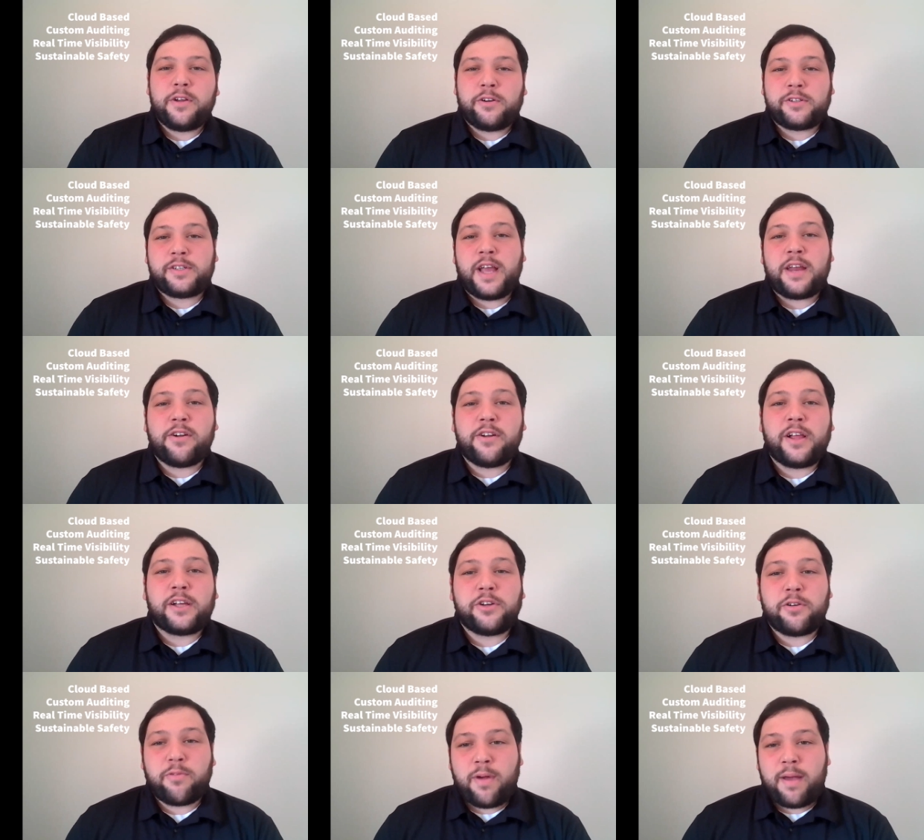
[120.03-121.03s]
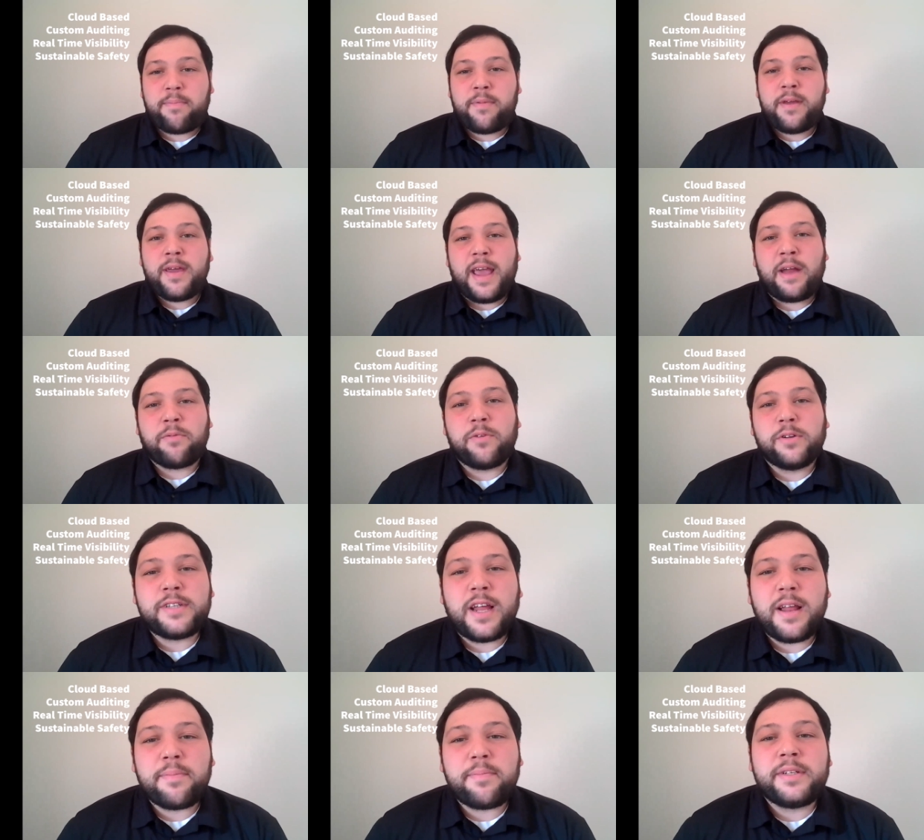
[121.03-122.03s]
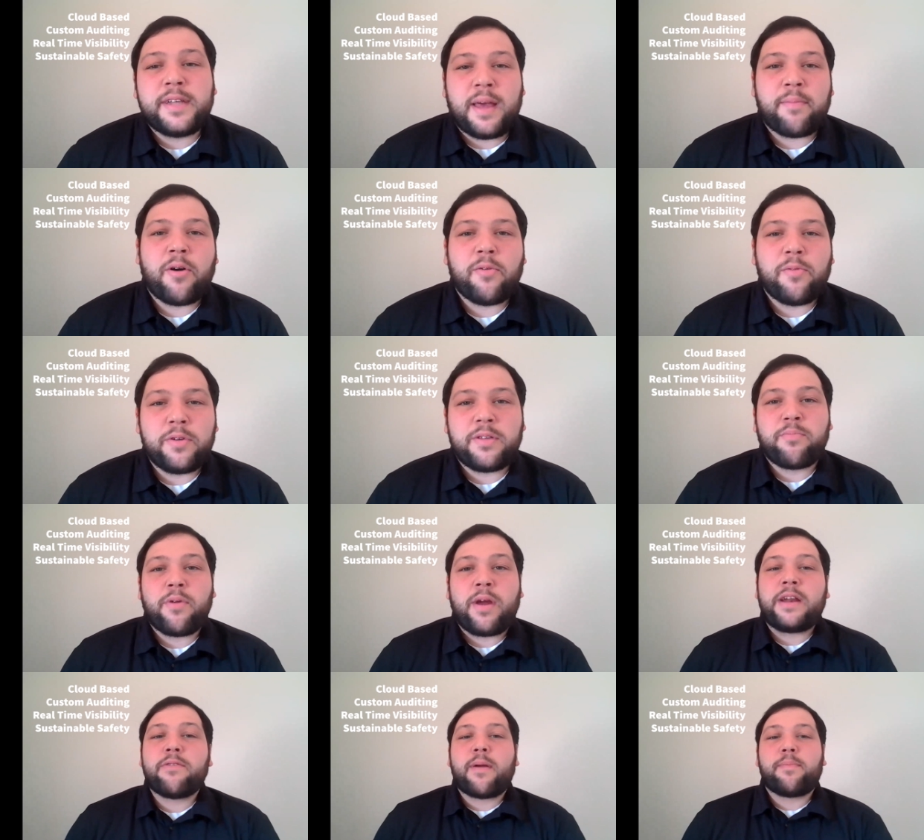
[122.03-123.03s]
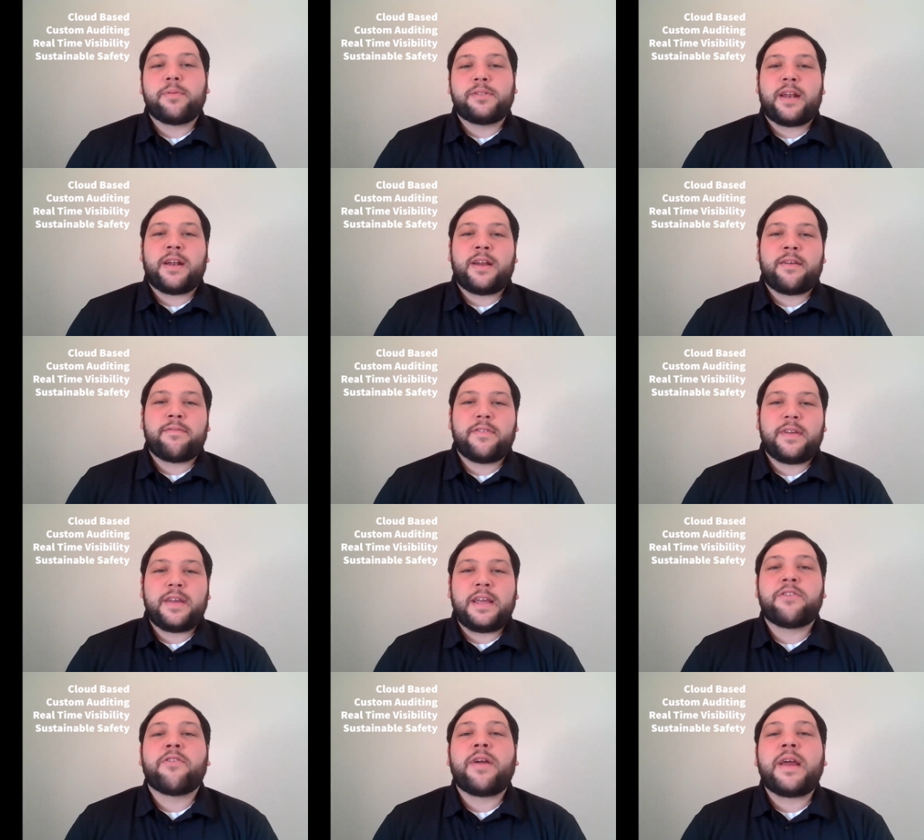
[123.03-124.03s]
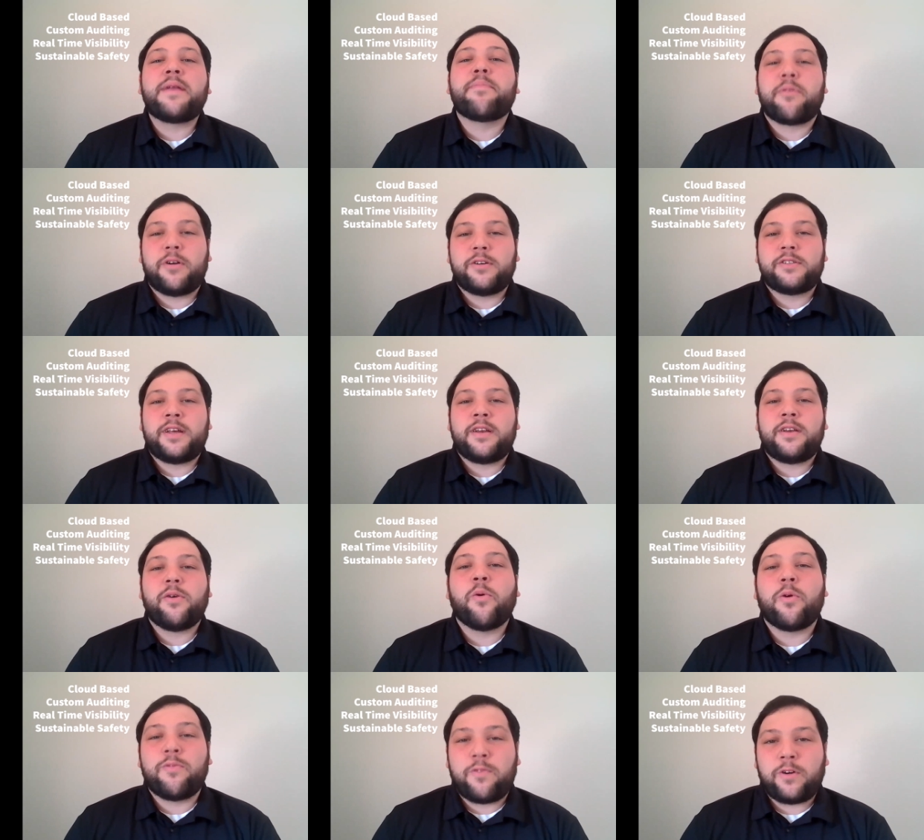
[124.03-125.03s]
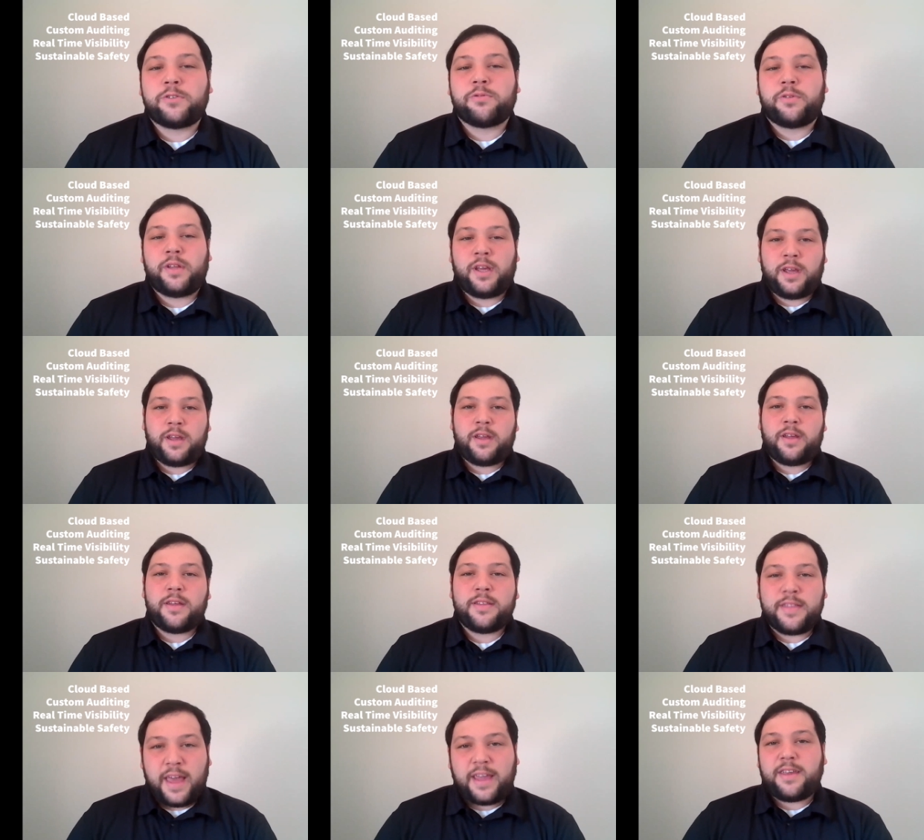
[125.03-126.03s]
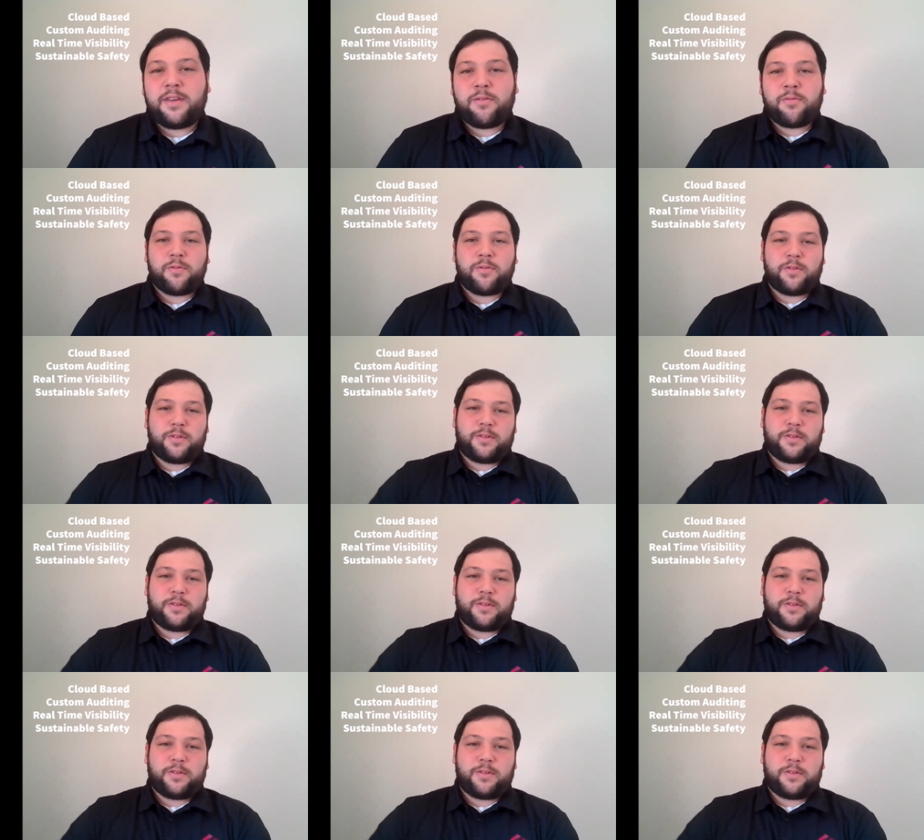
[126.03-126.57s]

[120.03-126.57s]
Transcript: your Standard Electric rep, and we'll set up a demo with a Brady representative, either in person or virtually. Thank you.